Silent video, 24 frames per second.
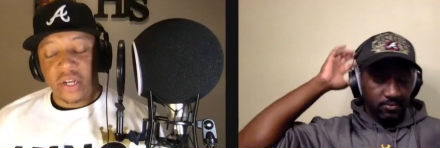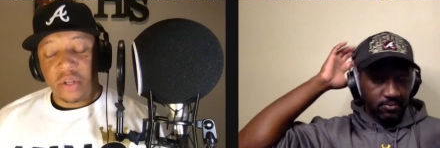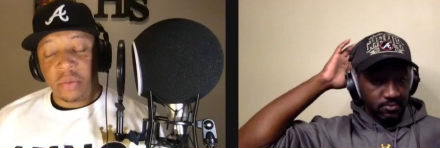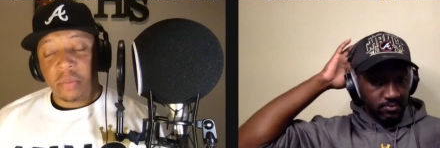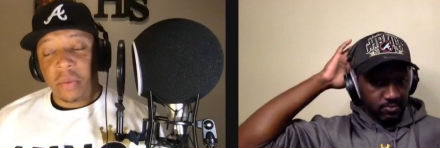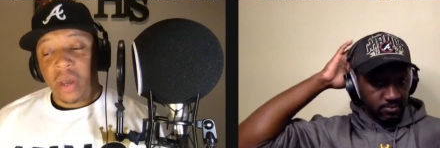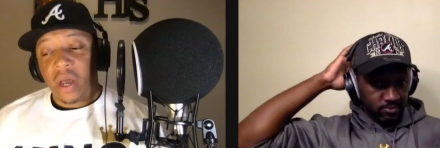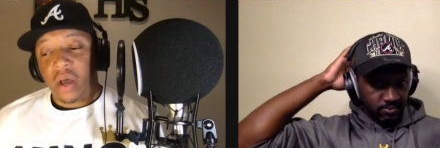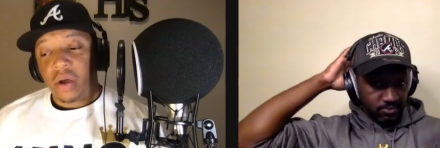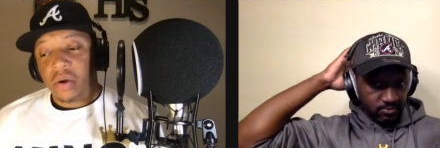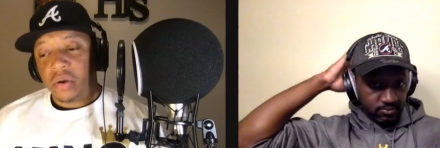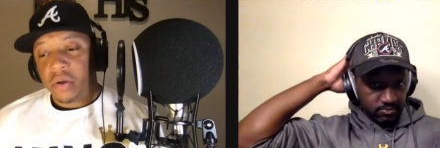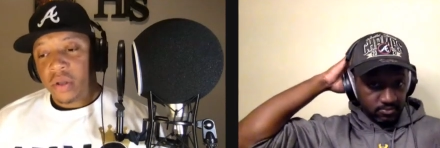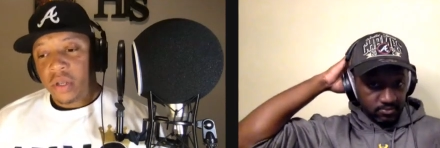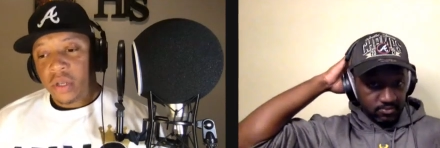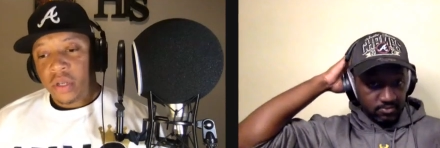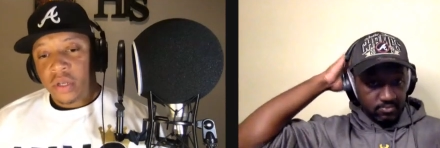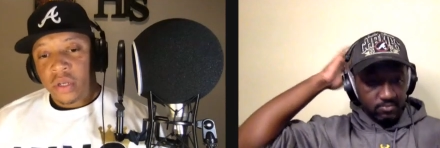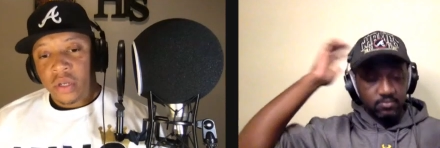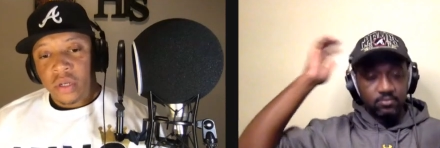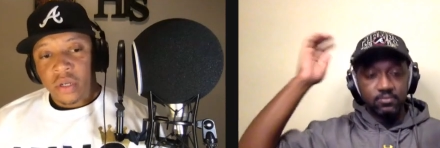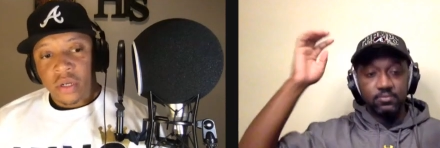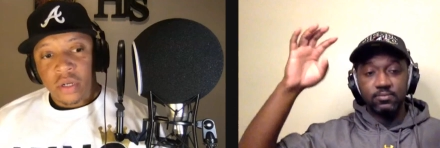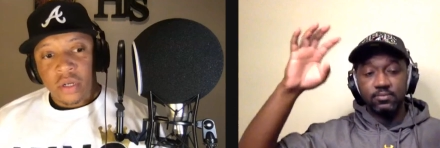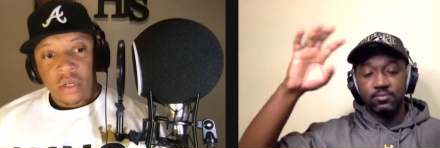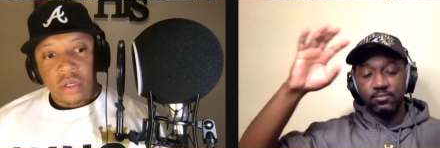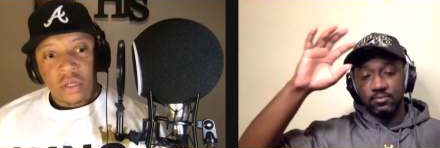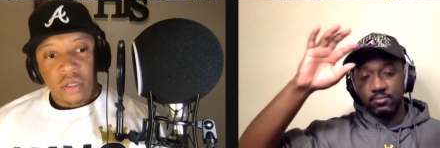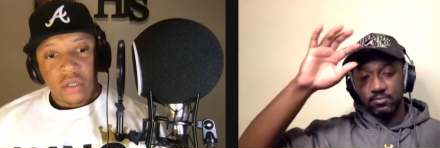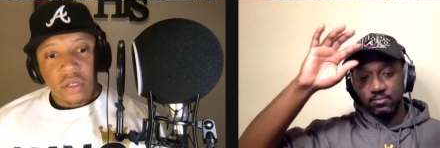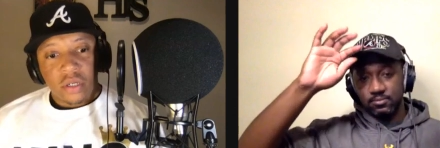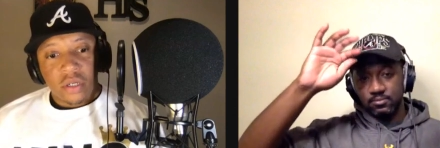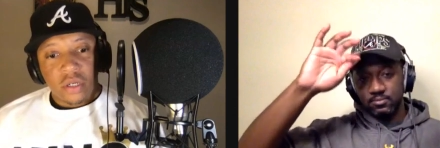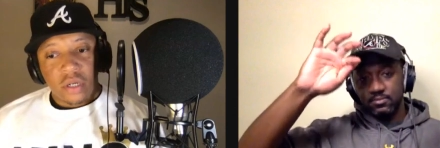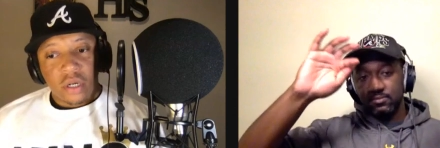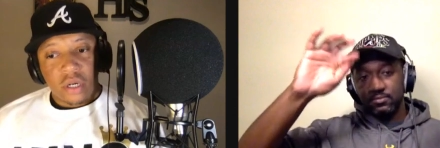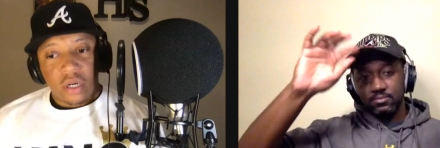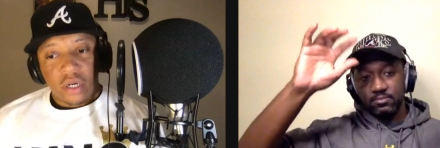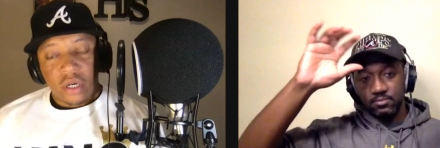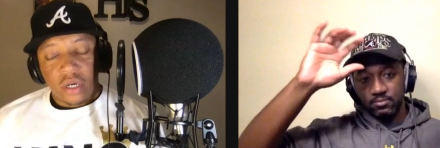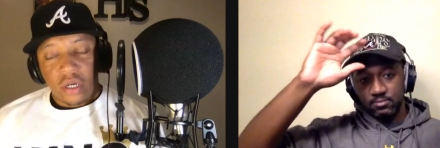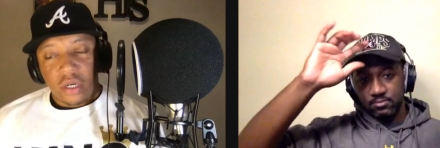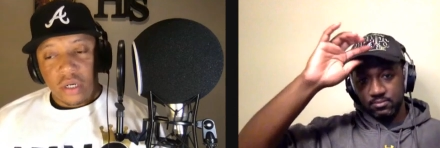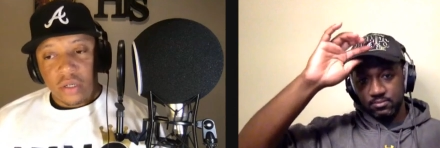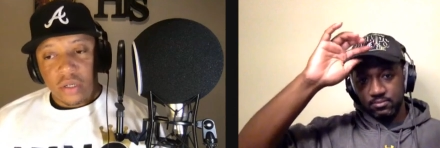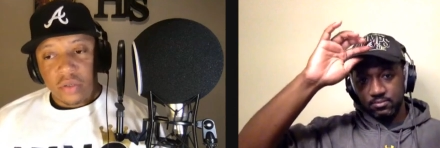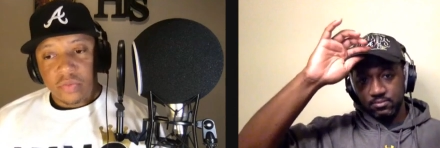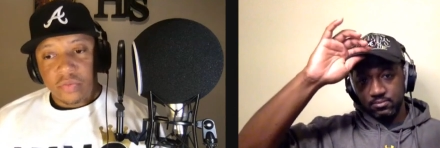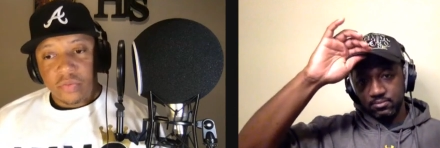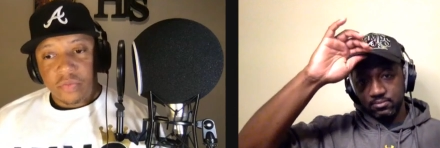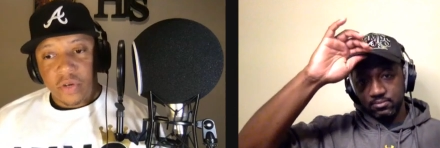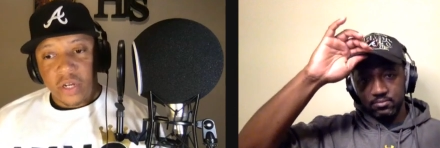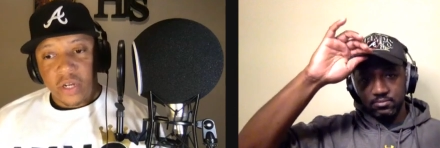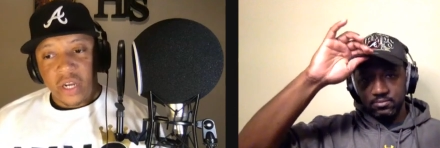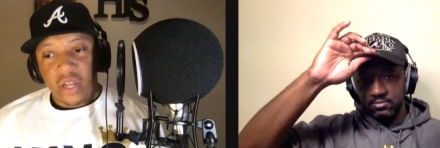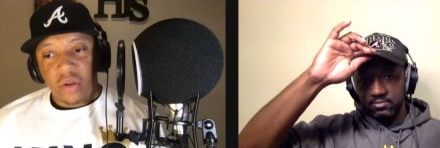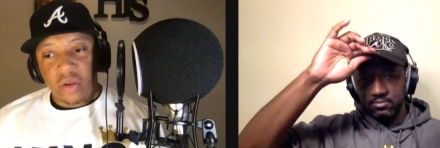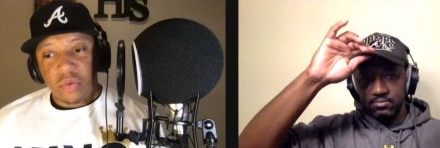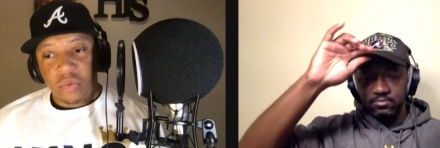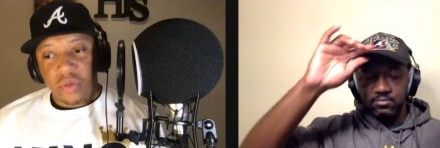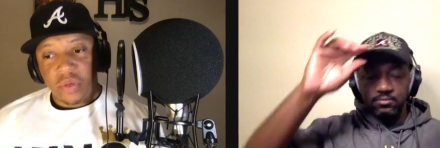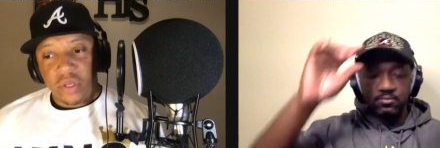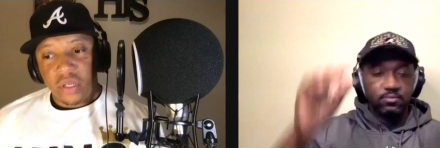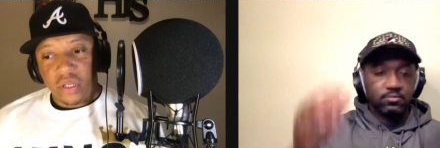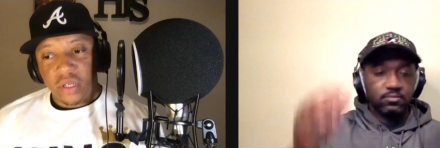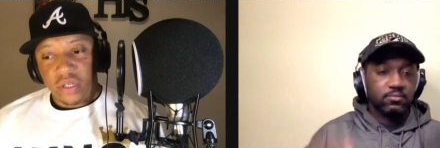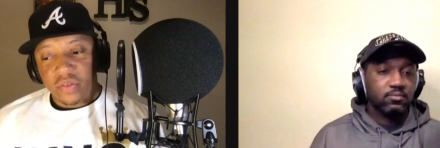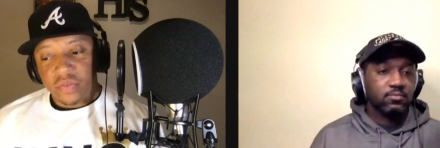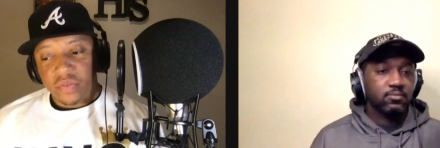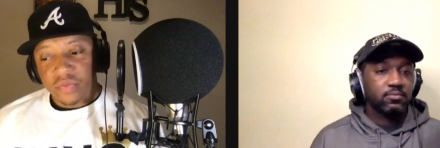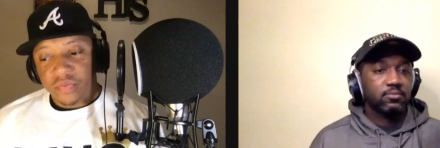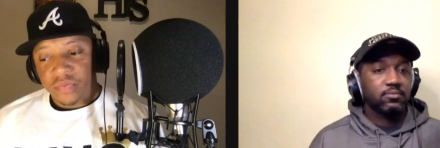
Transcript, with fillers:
Speaker 1: them out uh, for that win.